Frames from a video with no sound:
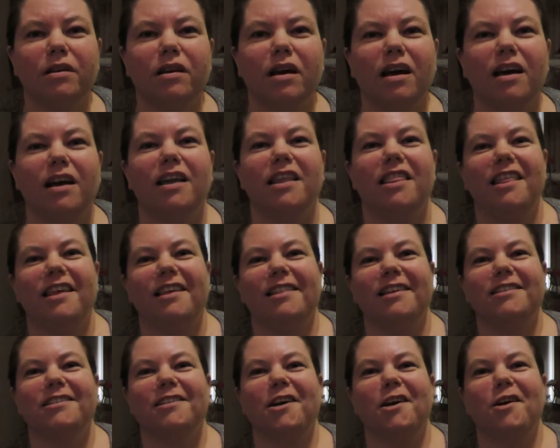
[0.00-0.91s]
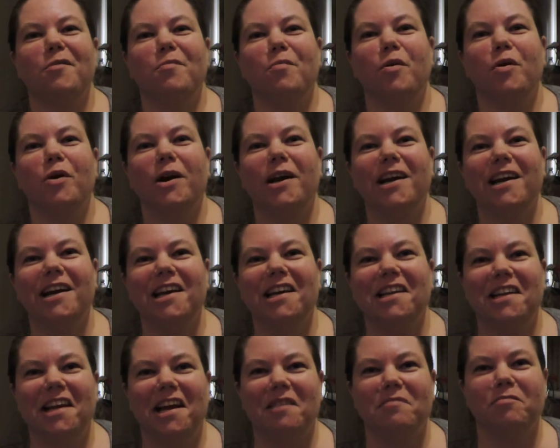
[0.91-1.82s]
I think that's kind of boring,
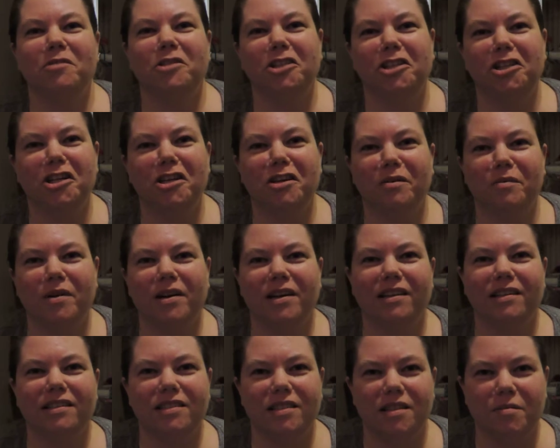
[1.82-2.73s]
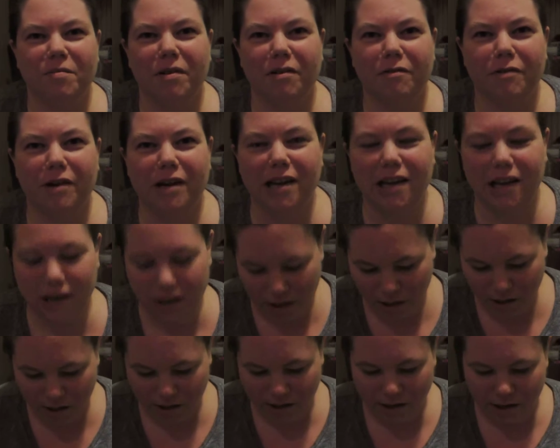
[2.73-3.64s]
and I'm sure you don't want to listen to me read.
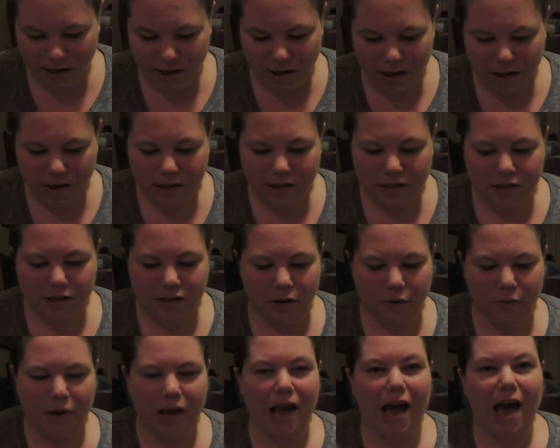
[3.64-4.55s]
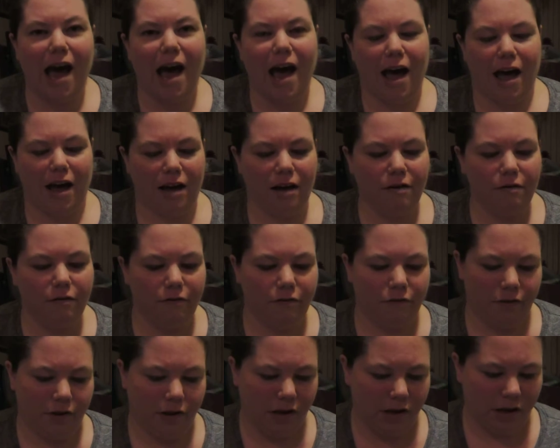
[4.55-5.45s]
So we
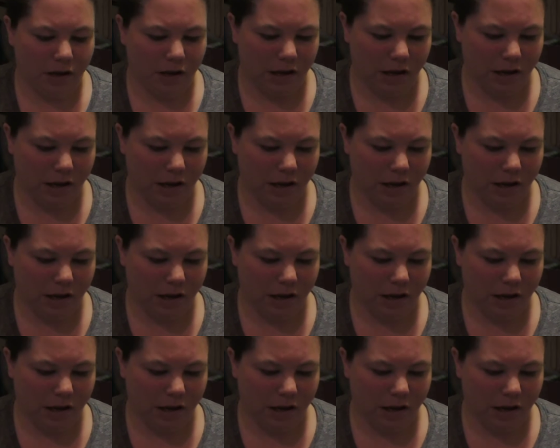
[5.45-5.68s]
have